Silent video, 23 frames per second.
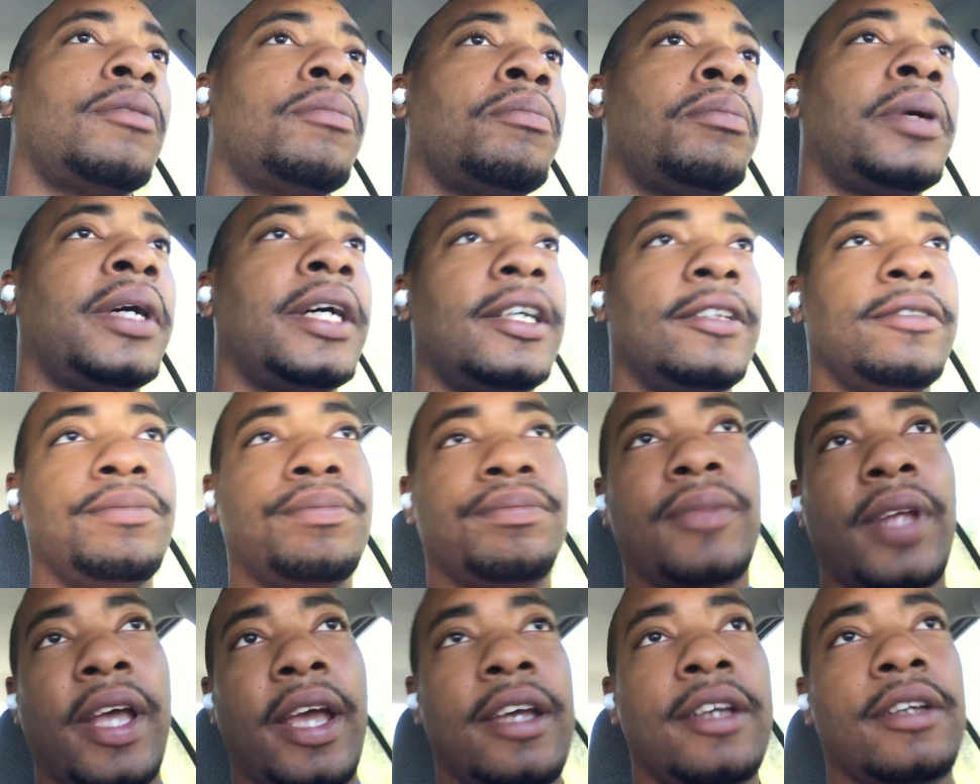But
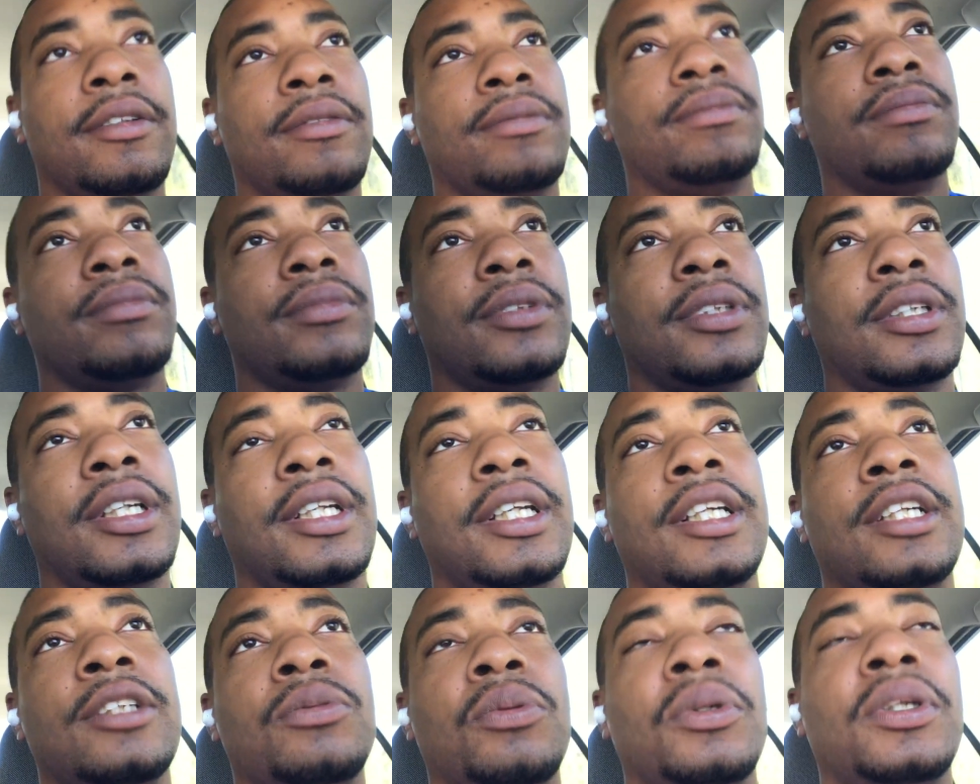hey,
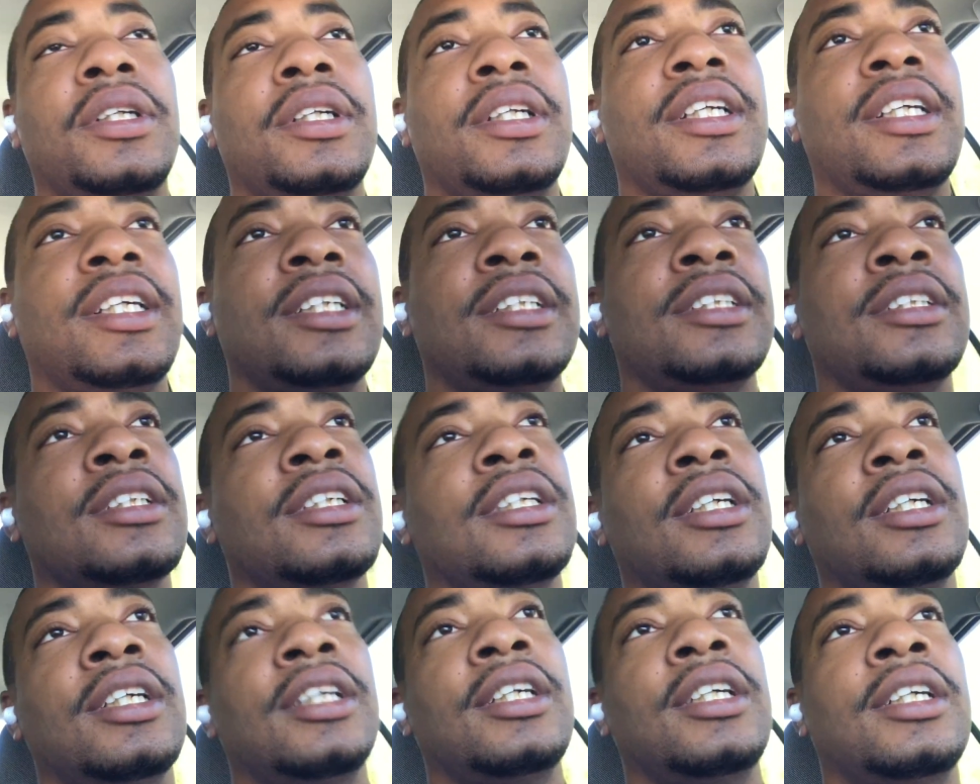it is what it is.
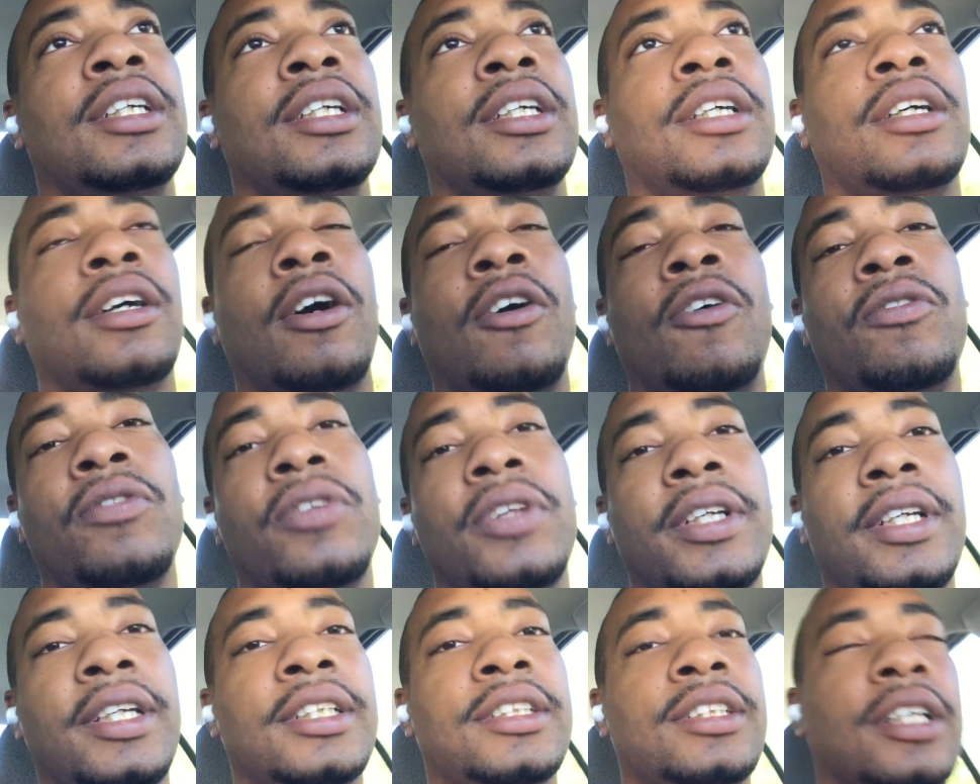
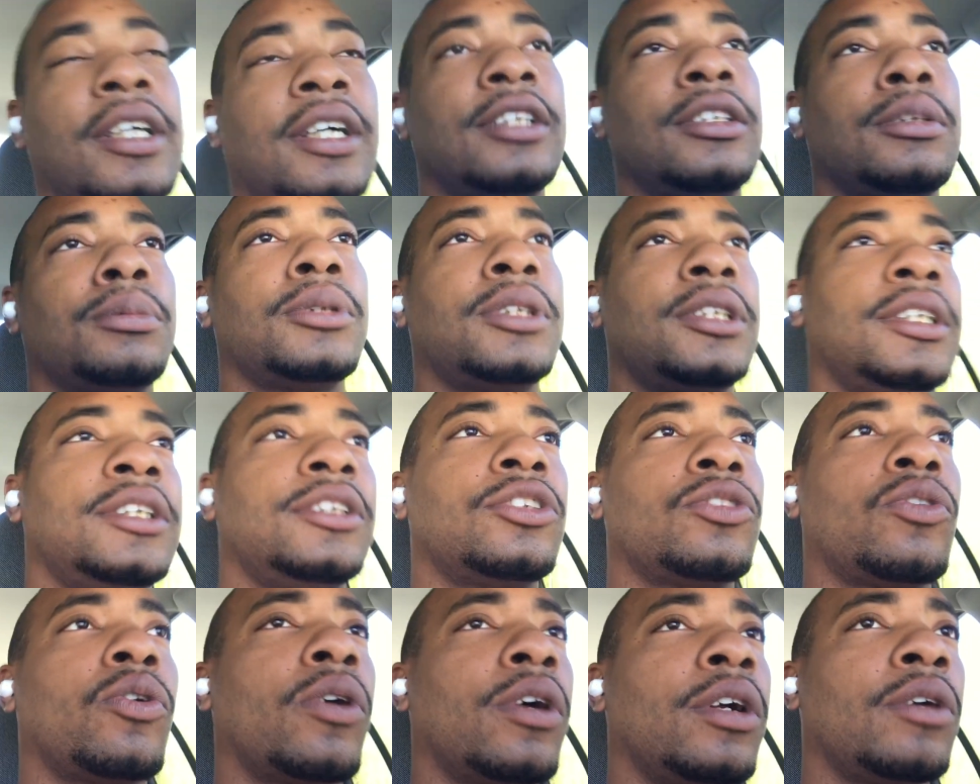Hopefully it's 100%
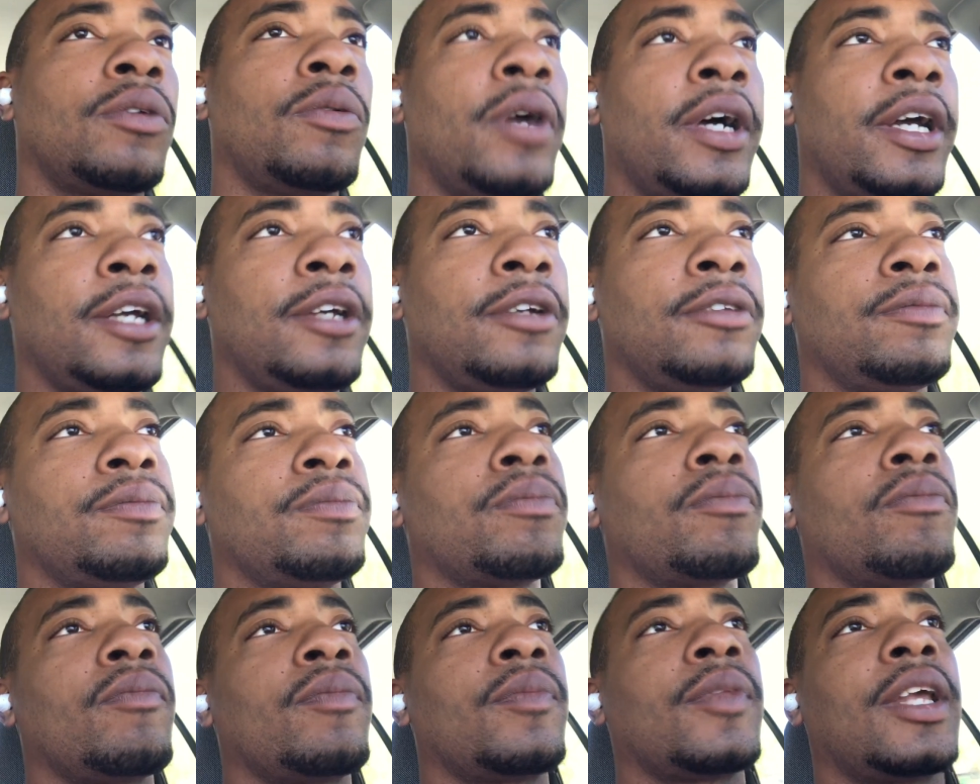squared away,
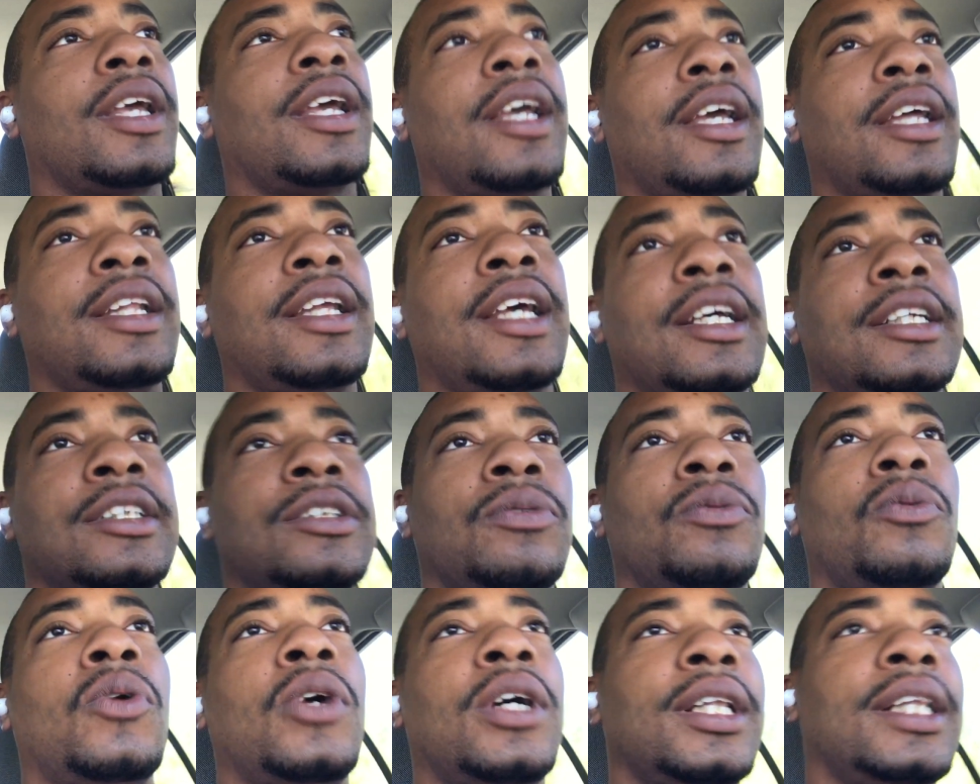and that's
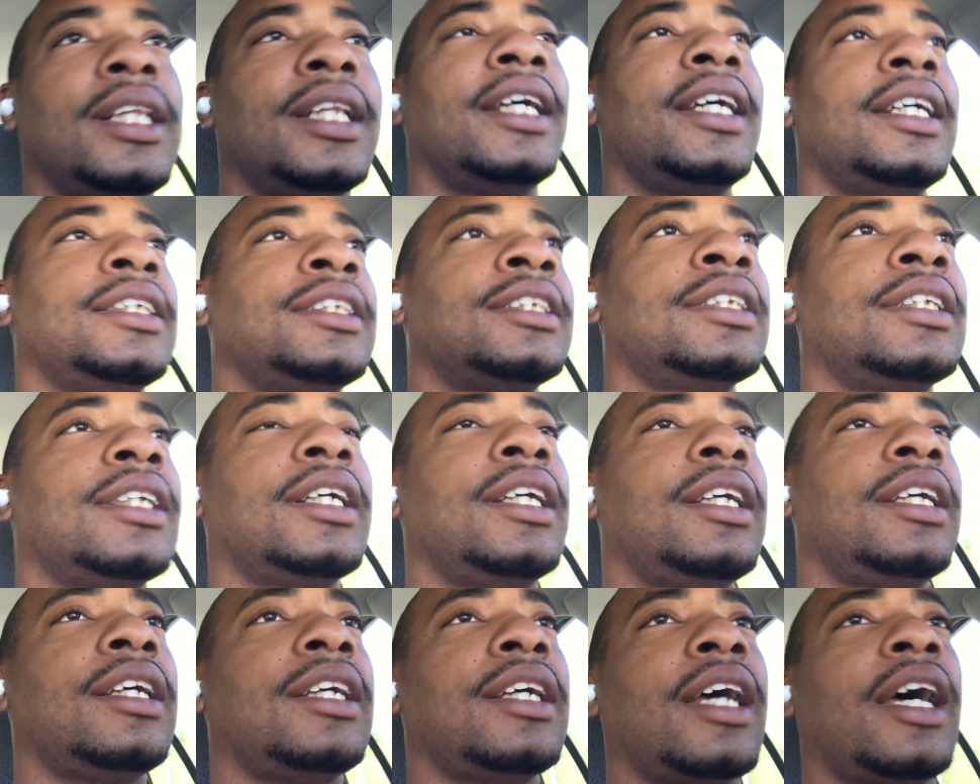one less
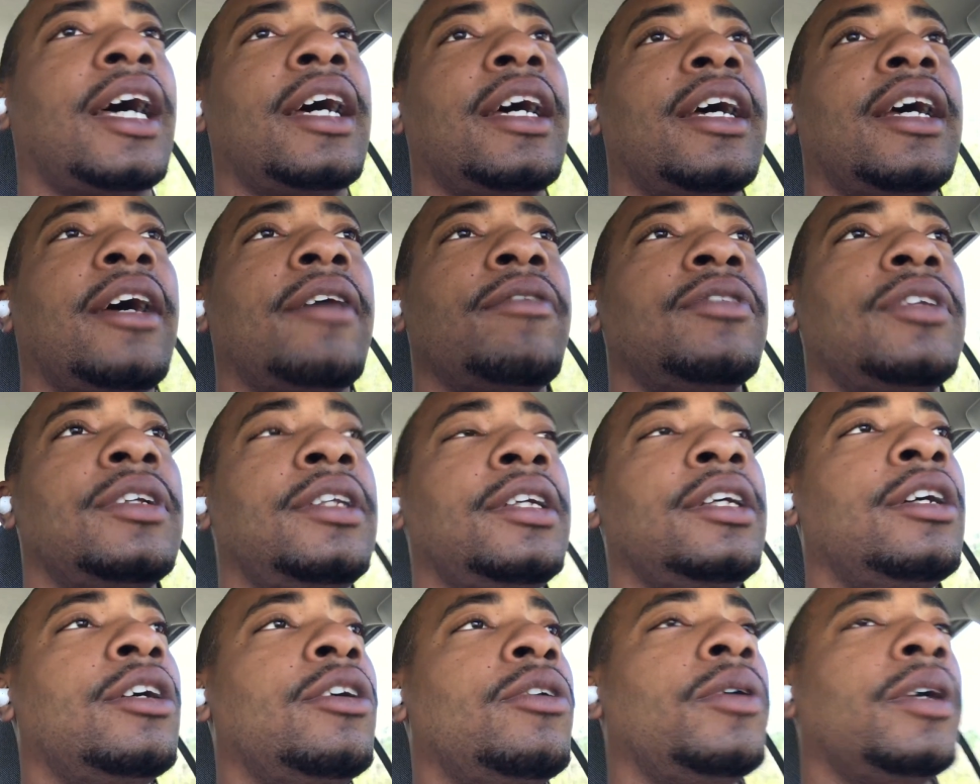thing I have to
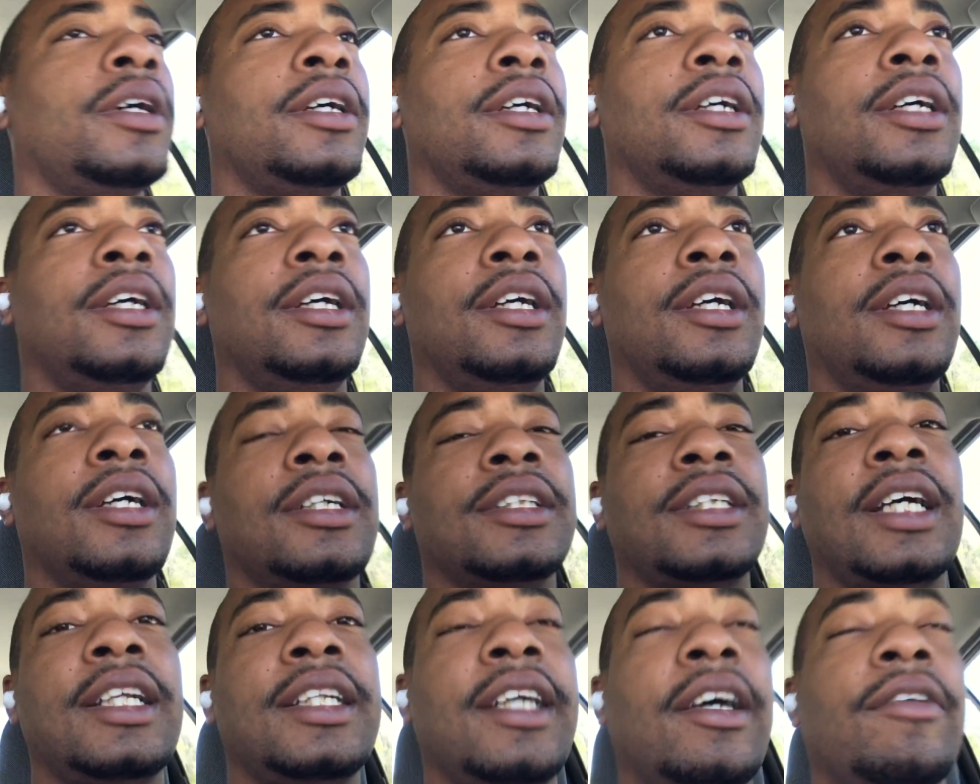deal with.
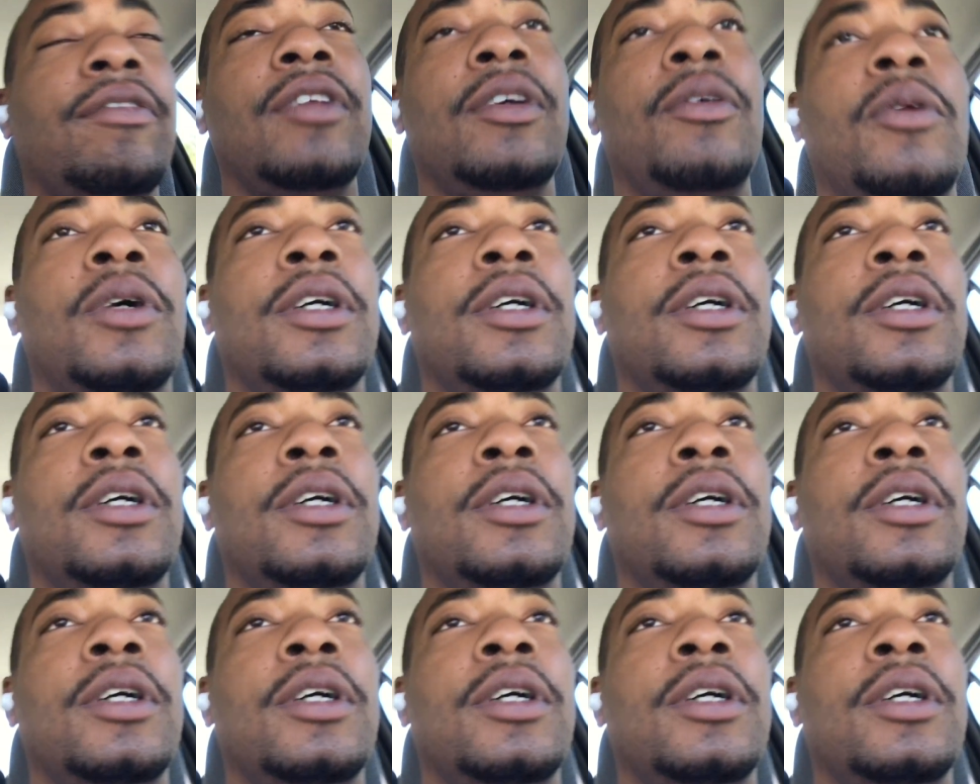I definitely